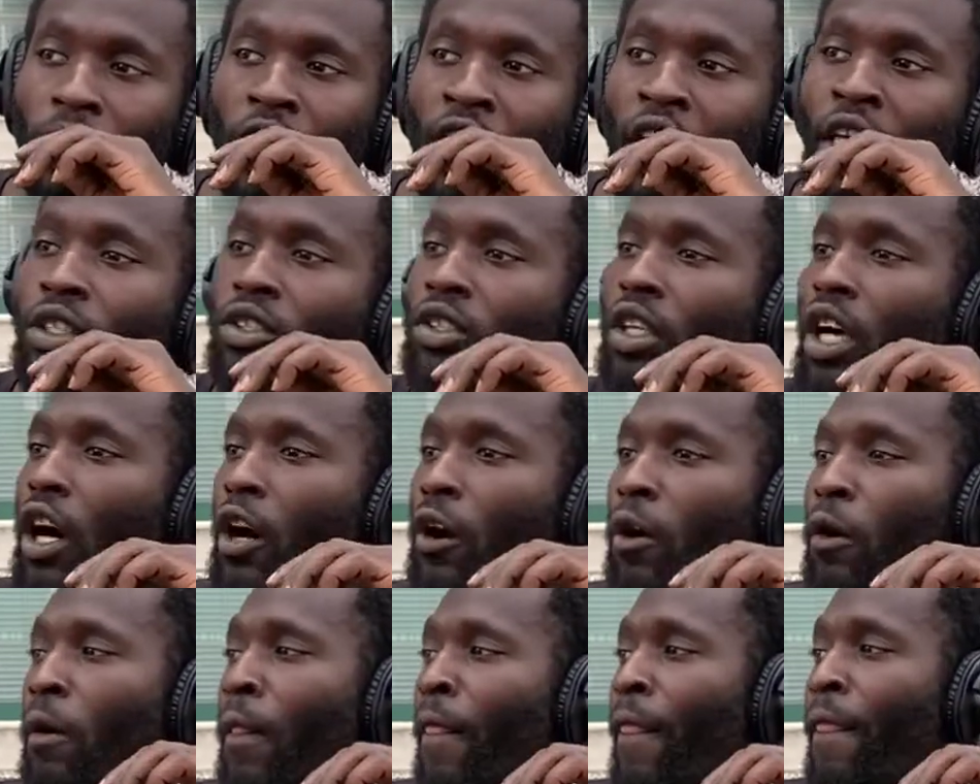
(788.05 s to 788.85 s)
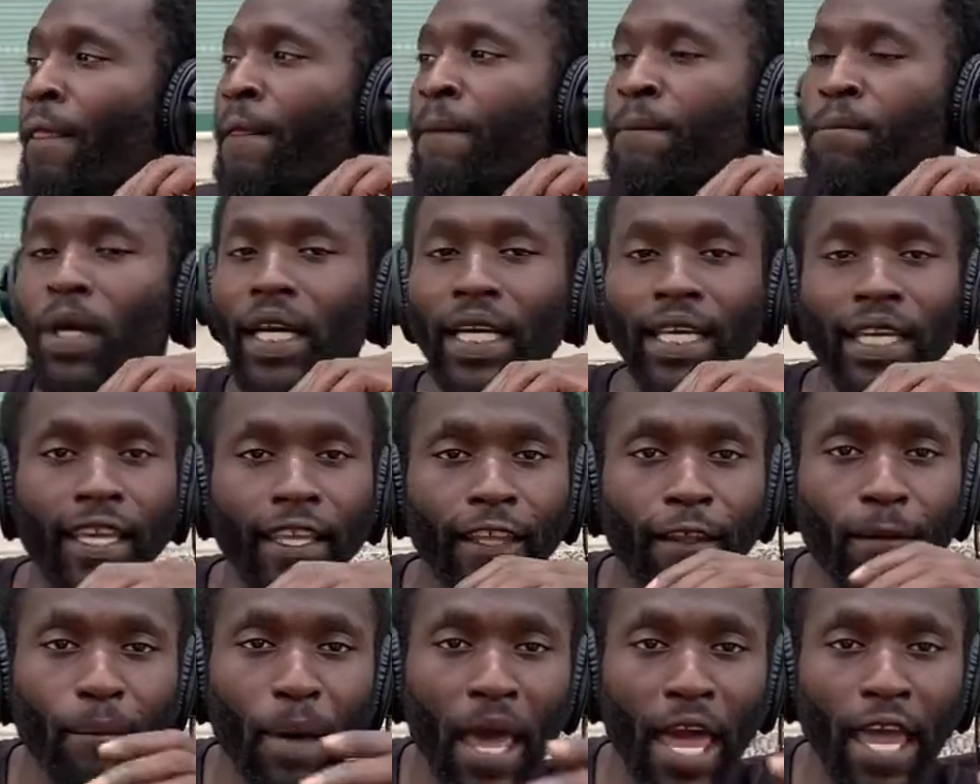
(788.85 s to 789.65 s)
And so
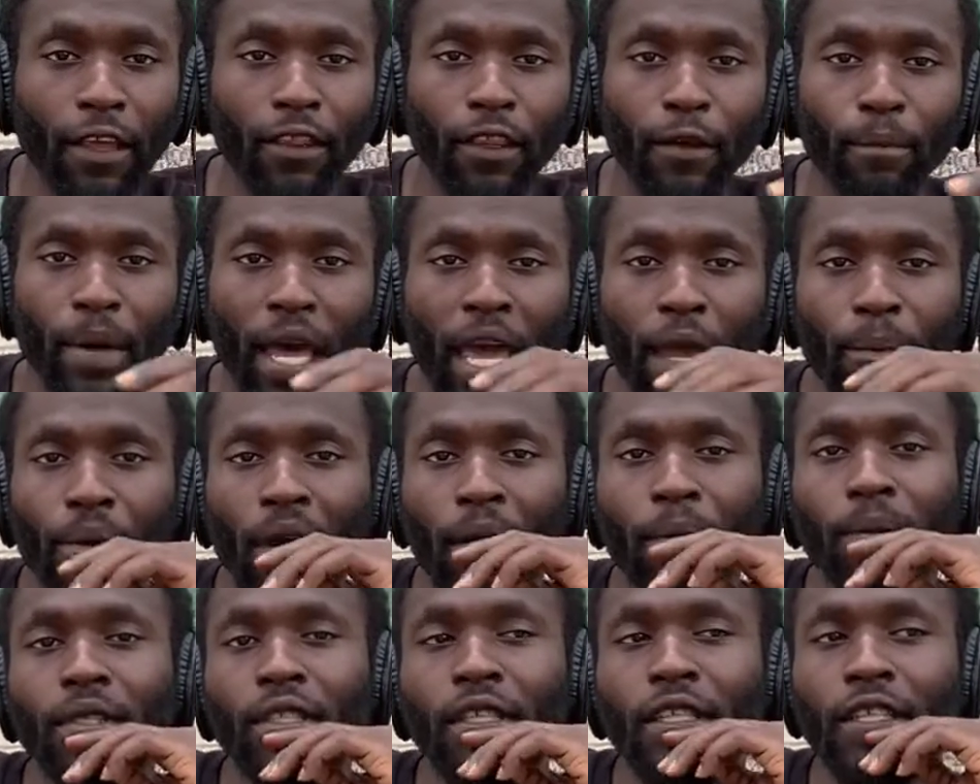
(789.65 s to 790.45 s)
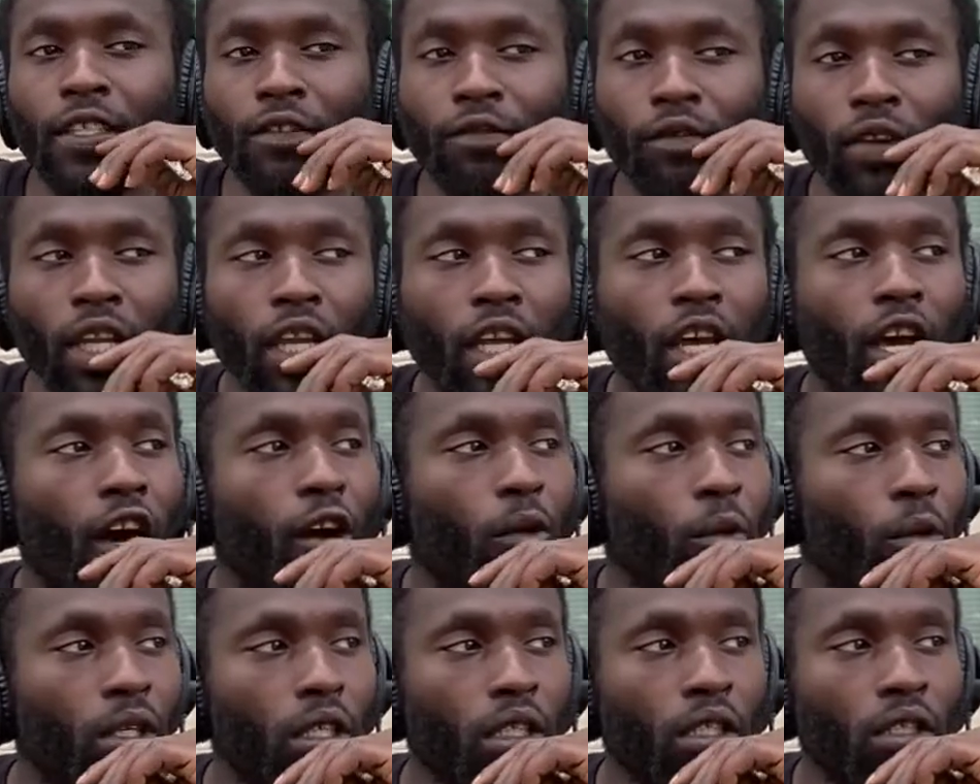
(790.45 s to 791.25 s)
again, the main purpose of this
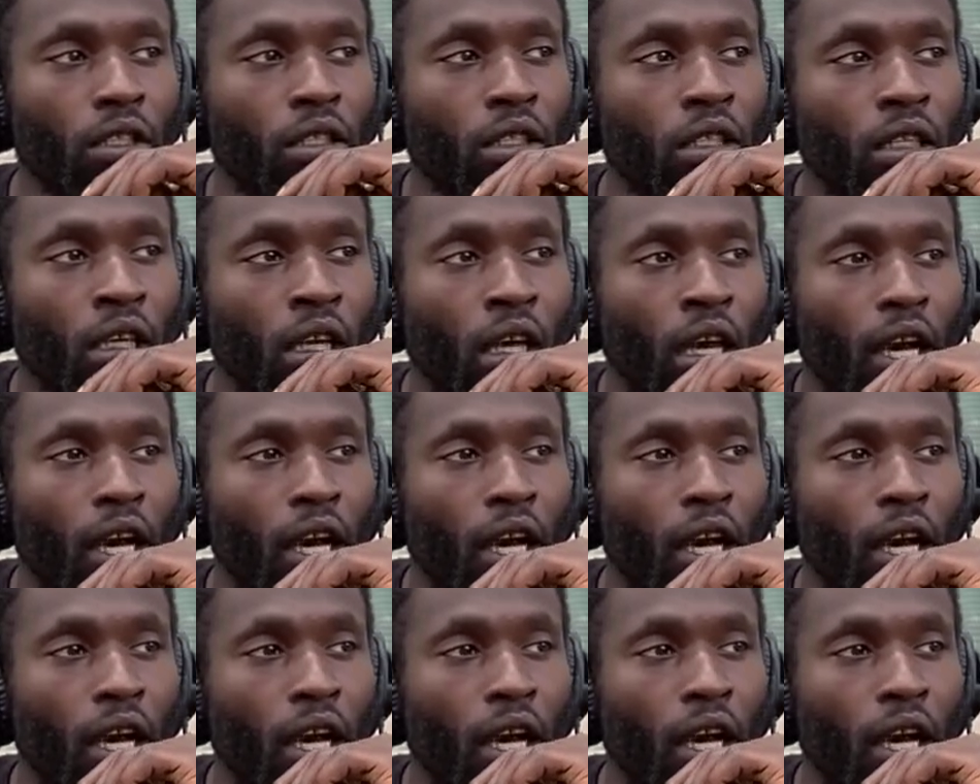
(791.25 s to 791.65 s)
video was